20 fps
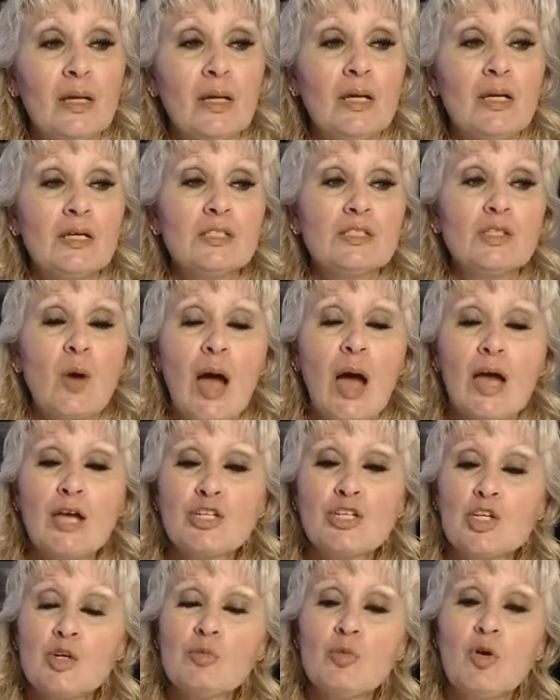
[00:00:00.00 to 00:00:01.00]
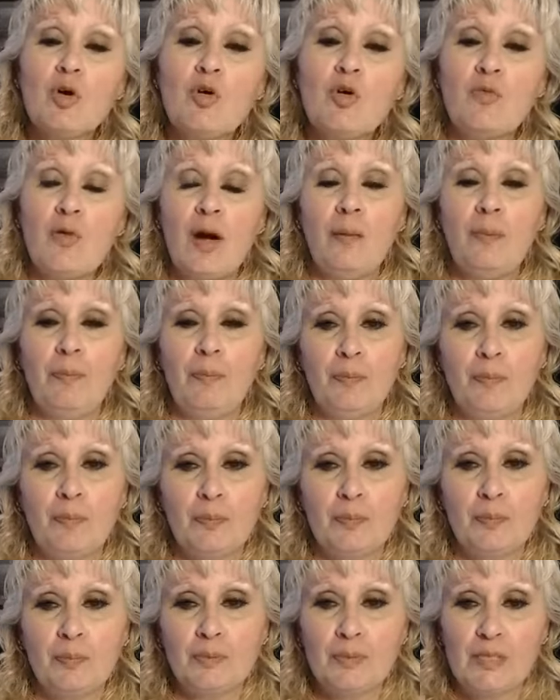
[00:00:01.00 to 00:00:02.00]
So as you move up
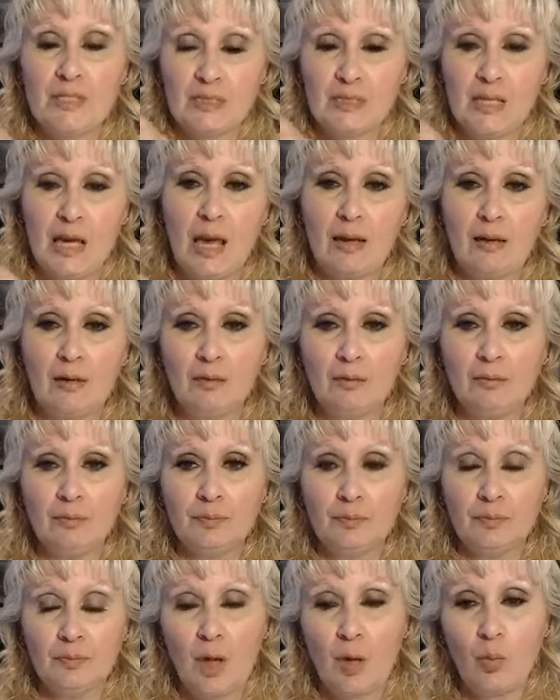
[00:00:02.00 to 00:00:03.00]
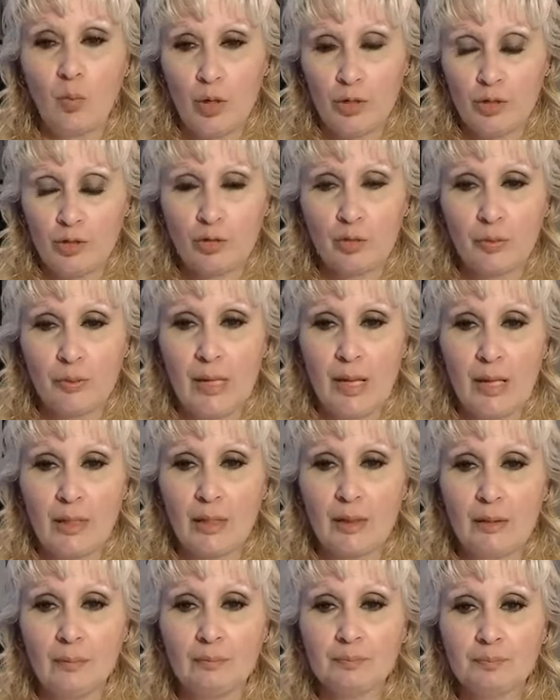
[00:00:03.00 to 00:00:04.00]
the scale on what you're
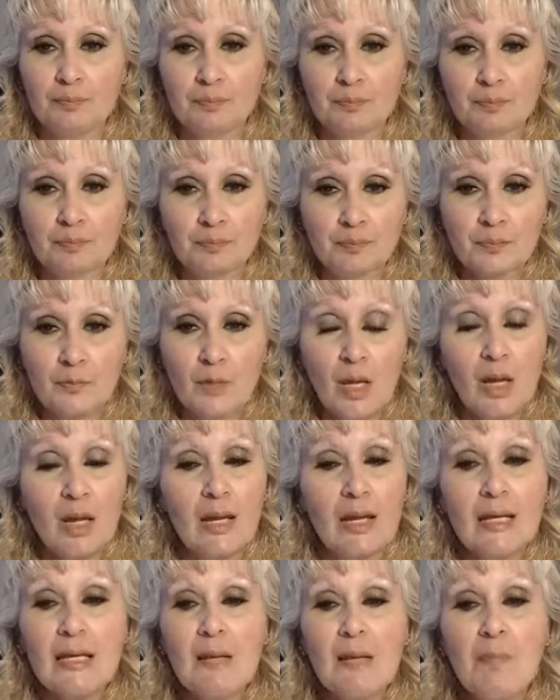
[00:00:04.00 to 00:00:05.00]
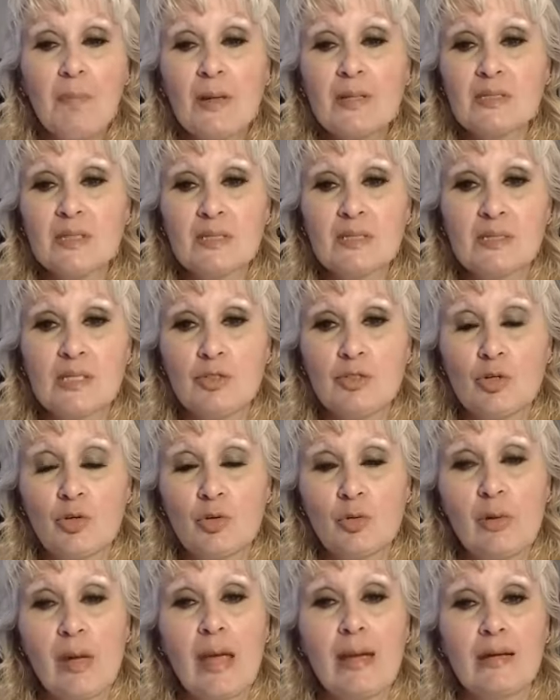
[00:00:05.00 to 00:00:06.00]
creating, any business that you
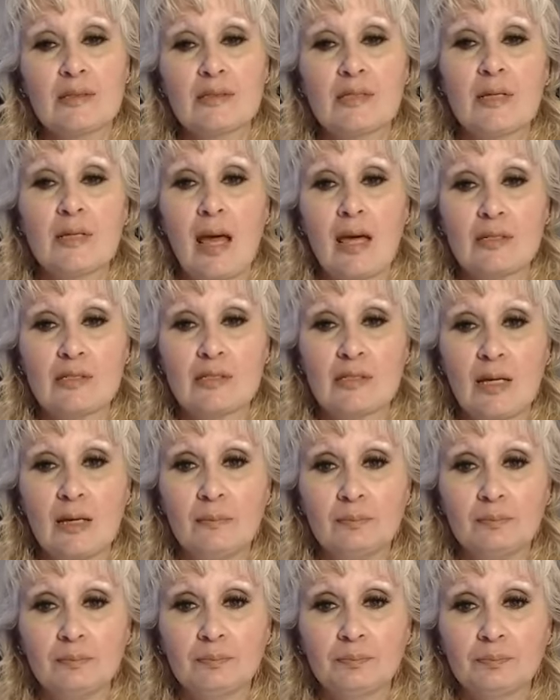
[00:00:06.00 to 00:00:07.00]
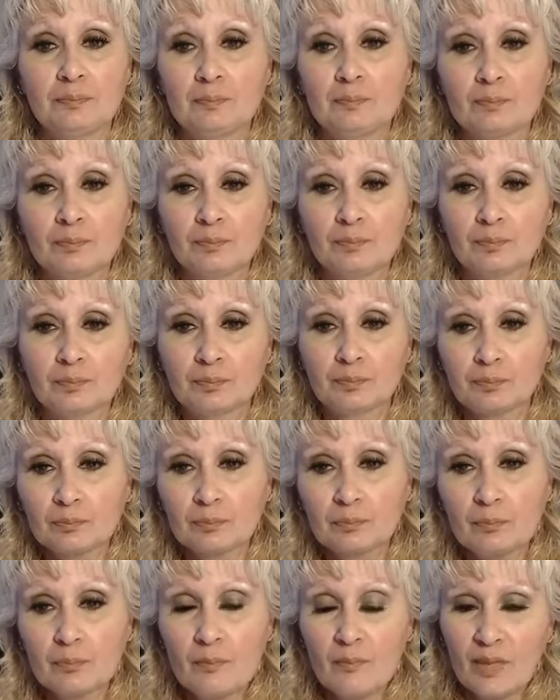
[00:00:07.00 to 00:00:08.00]
create is an asset.
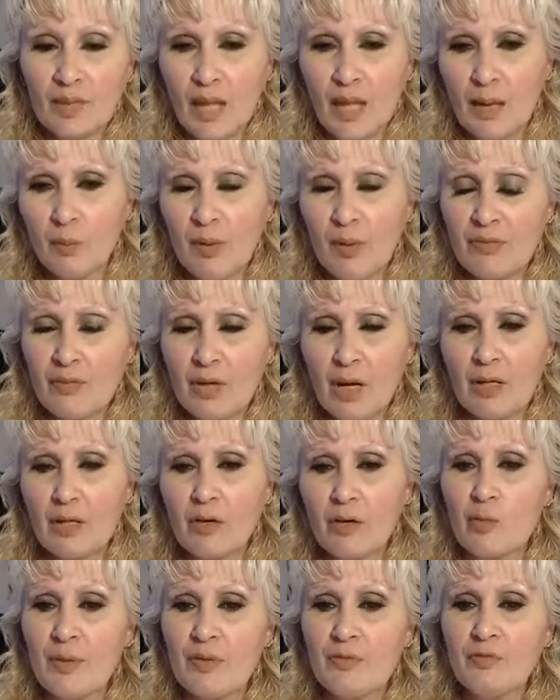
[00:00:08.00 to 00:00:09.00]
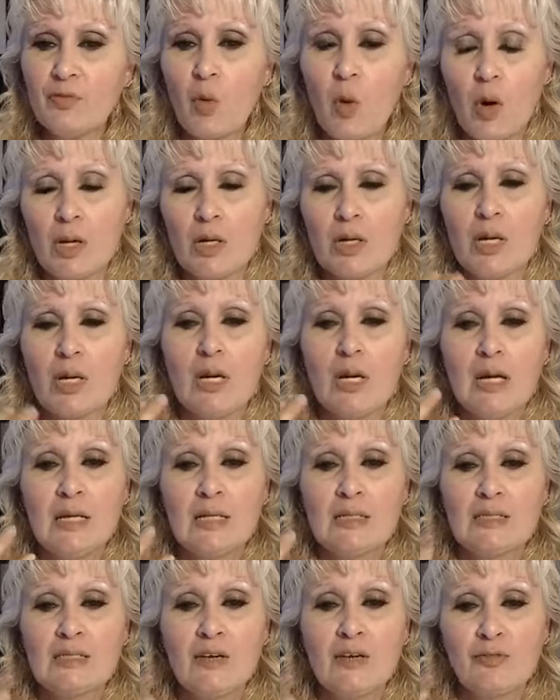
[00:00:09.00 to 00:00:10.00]
And we've gone over before
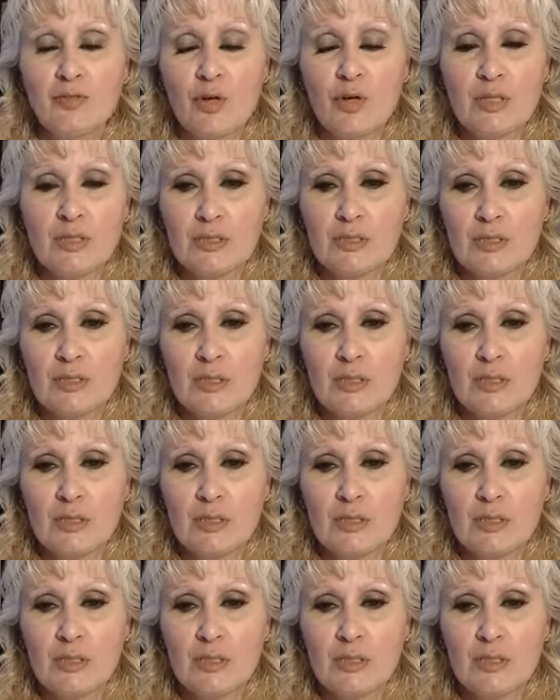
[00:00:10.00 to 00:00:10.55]
different